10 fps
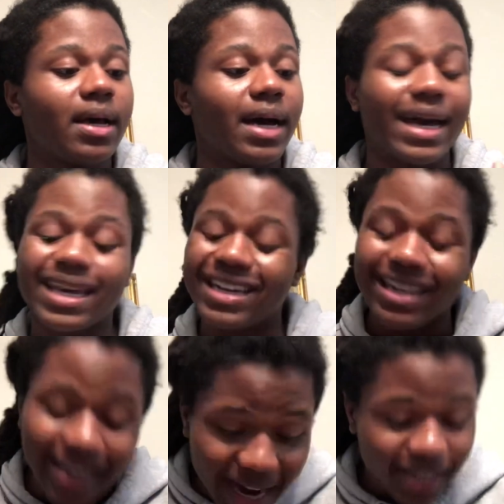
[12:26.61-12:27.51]
I
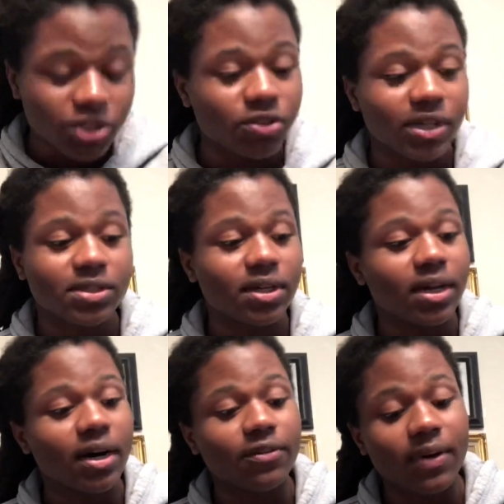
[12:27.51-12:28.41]
cannot stress it
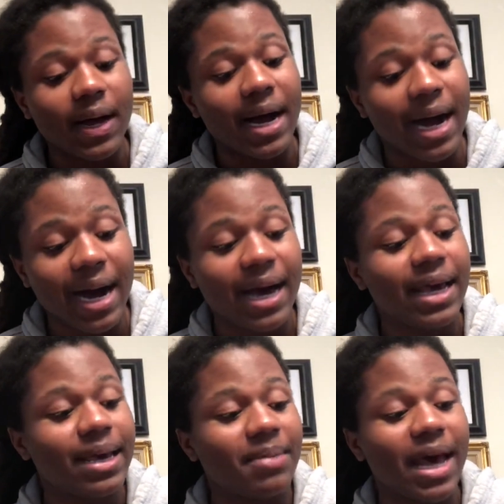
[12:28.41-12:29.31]
enough. I
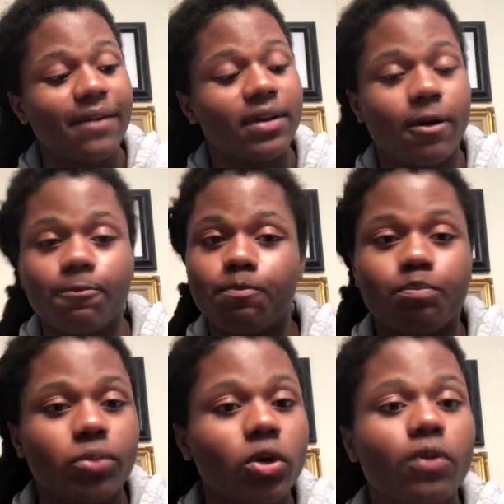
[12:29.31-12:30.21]
am having a
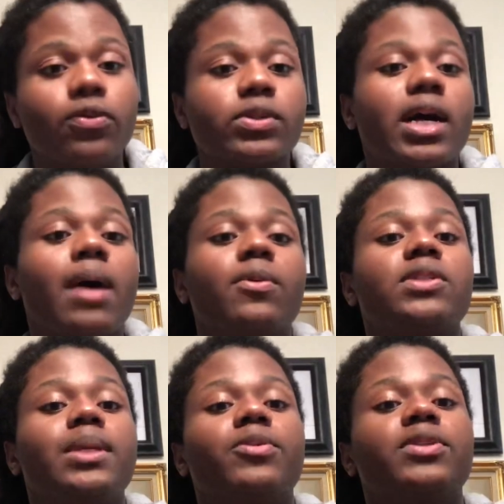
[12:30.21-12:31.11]
beautiful time on
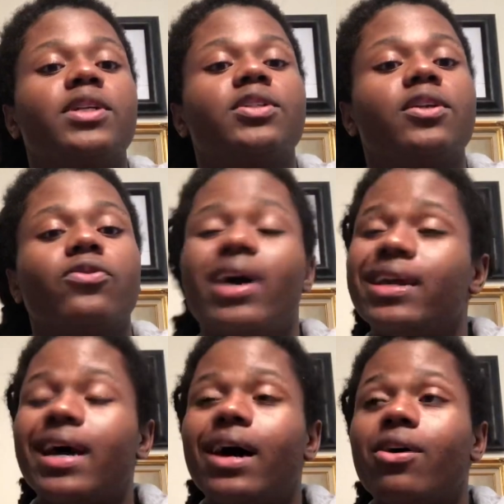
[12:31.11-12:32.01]
semen retention. And
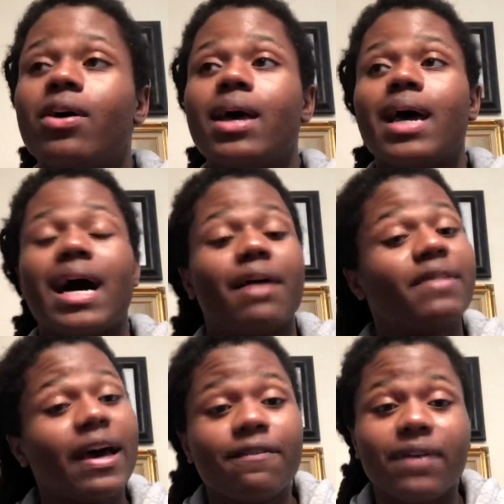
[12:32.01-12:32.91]
right now, I've
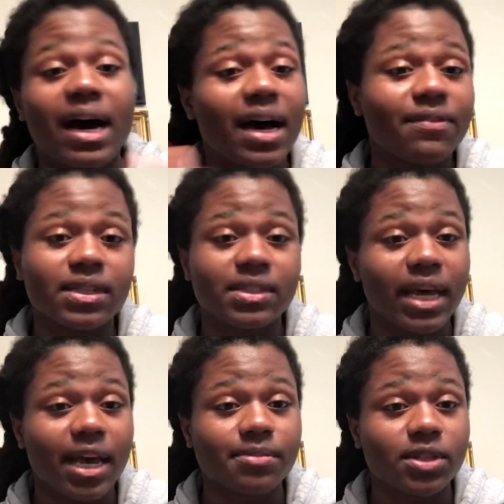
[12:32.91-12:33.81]
had 5
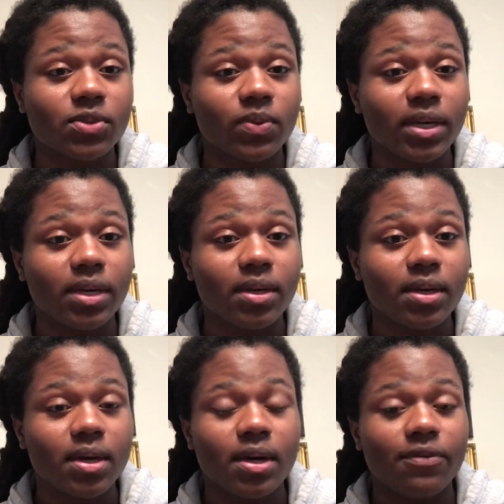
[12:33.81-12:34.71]
exams this week,
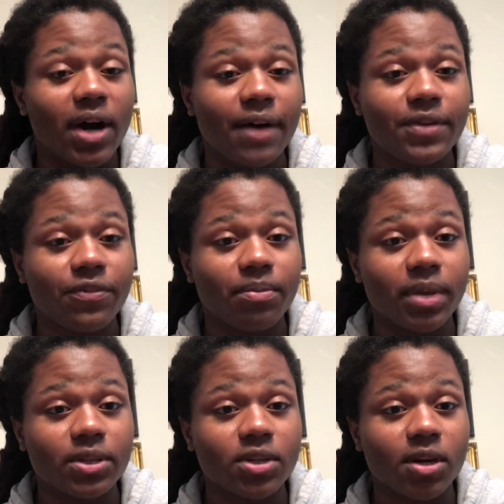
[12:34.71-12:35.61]
5 different
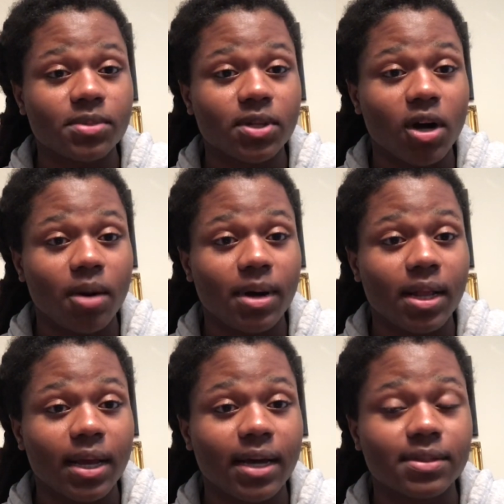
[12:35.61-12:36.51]
midterms in all my
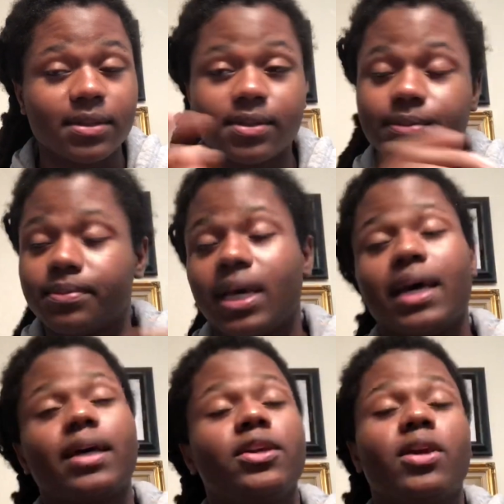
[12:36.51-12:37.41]
classes.
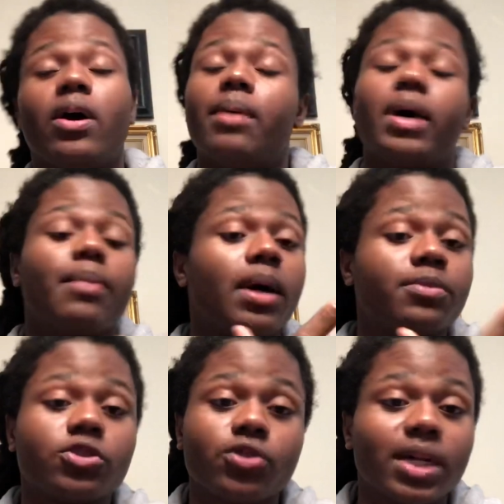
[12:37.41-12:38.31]
And, I'm
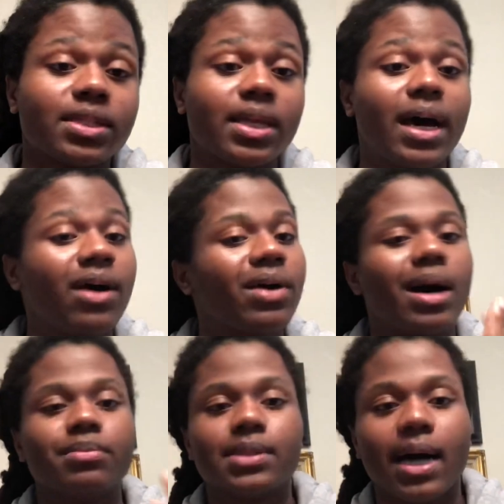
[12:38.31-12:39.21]
stressed out.
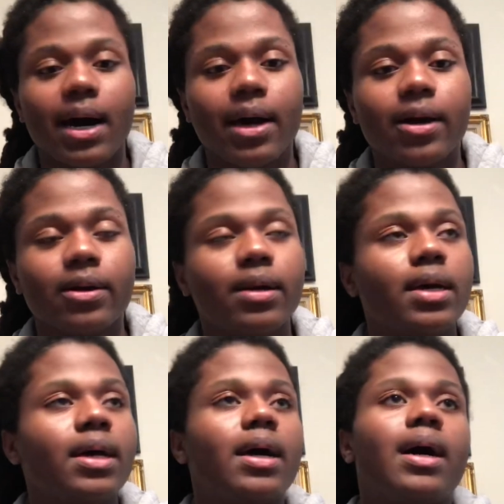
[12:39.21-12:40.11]
I'm tired.
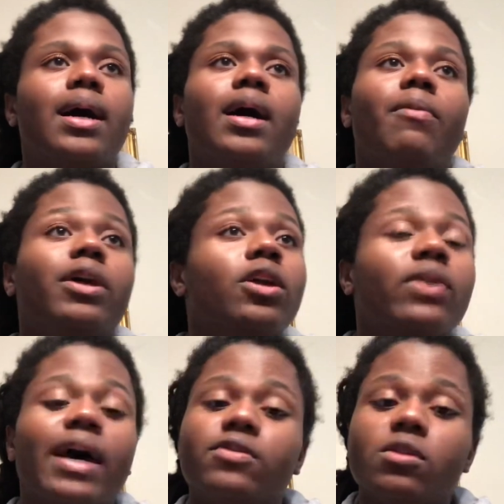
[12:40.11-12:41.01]
I
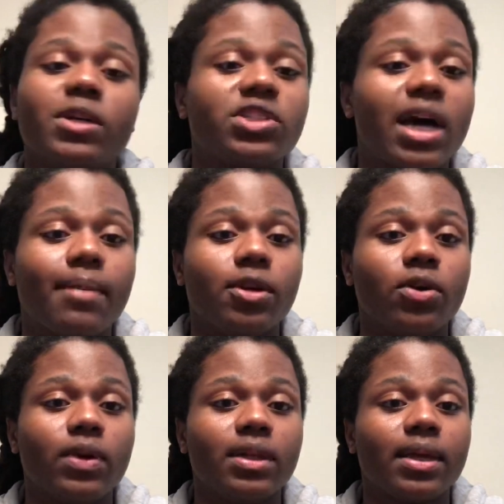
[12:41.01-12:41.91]
don't have too much time to
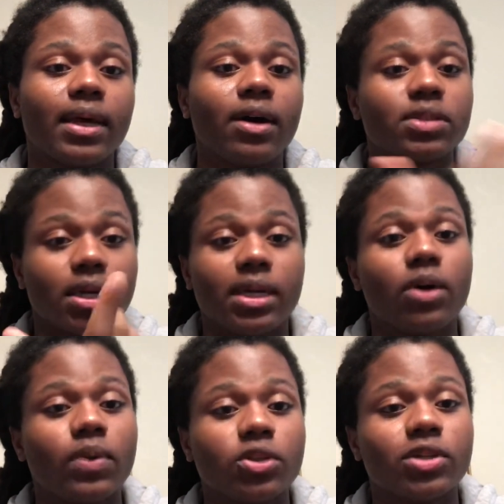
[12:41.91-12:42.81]
do anything else. I did
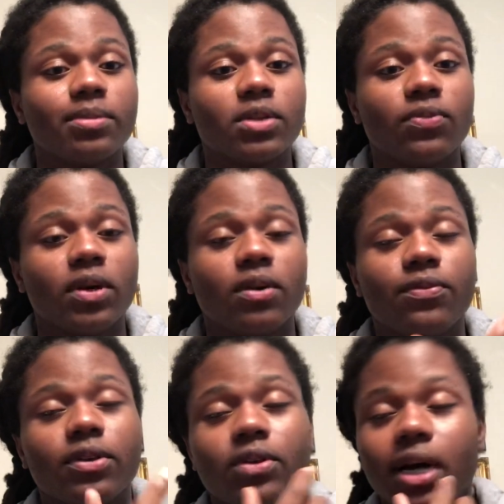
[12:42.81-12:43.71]
want to drop this video
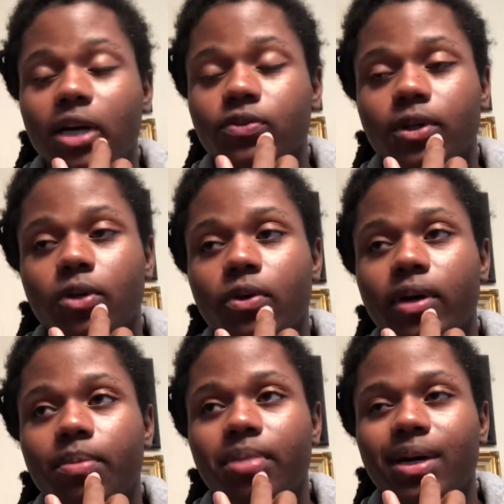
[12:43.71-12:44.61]
for you guys real
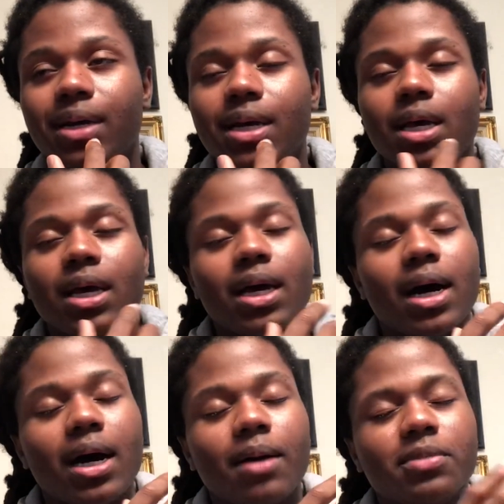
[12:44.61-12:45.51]
quick. But
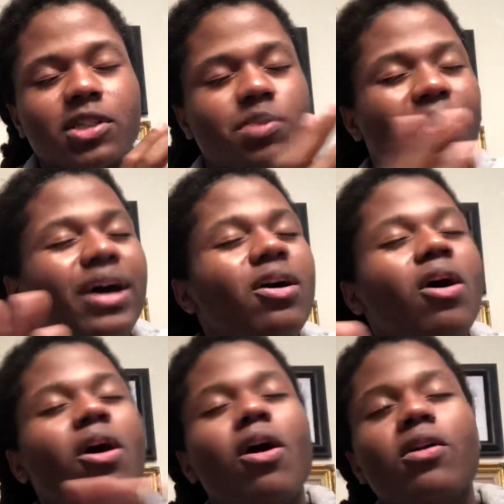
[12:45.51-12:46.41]
despite
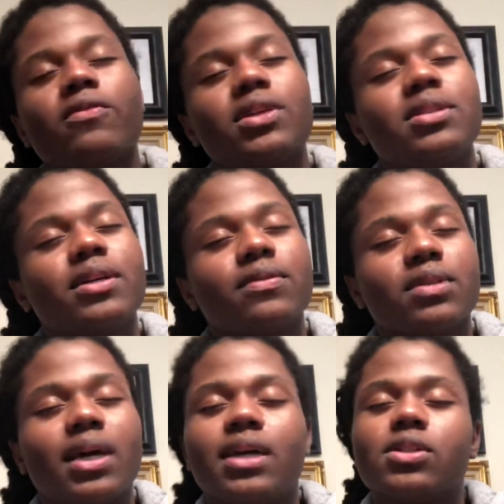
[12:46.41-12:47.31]
all of these different
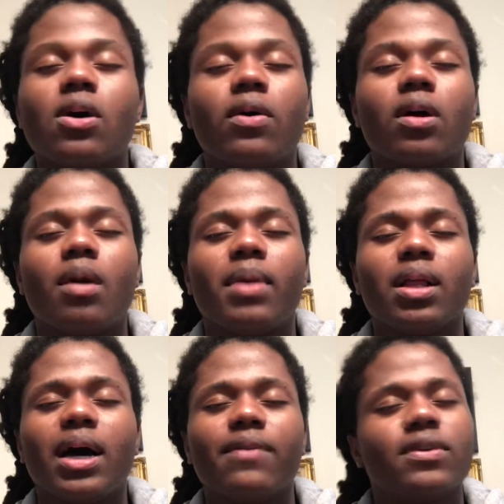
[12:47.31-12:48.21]
things going on in my
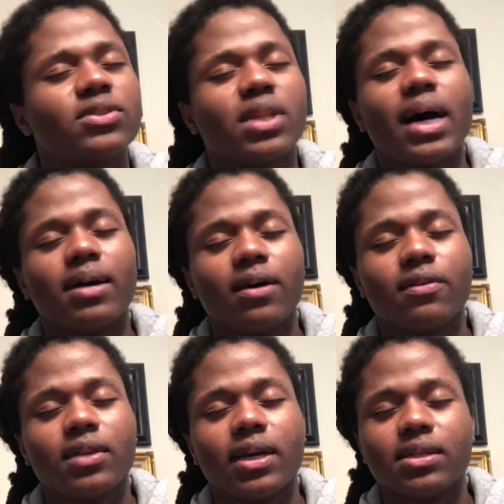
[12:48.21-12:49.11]
life, and there's a lot of
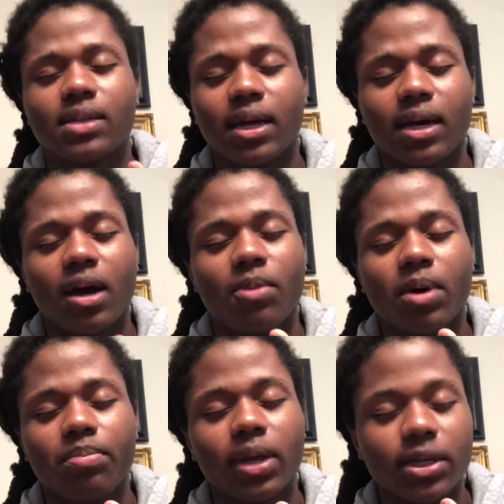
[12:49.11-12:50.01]
other things that I got on
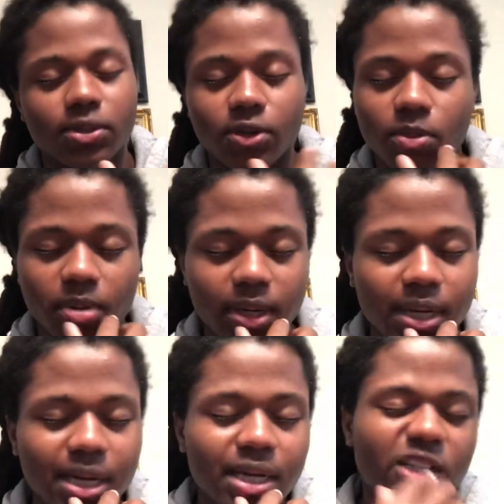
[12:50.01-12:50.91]
my plate too, but
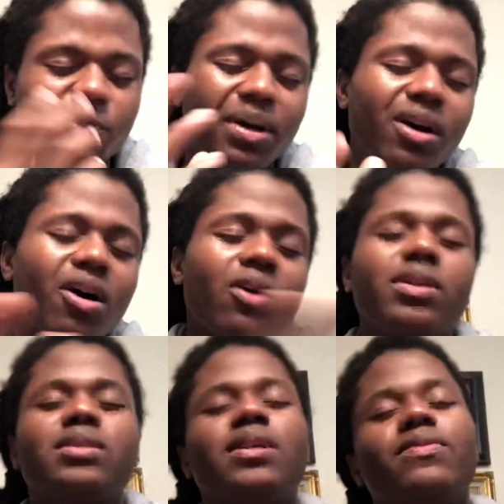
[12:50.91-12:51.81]
despite all
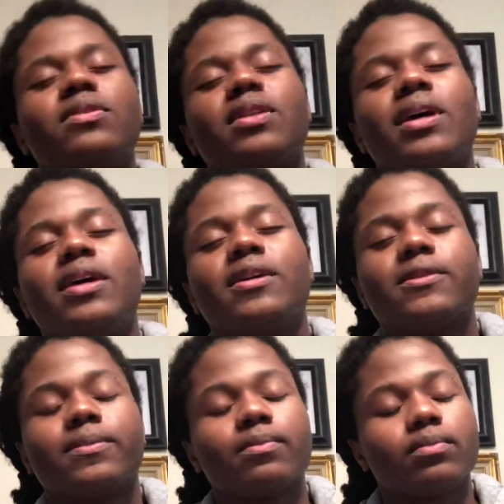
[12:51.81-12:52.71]
these different things,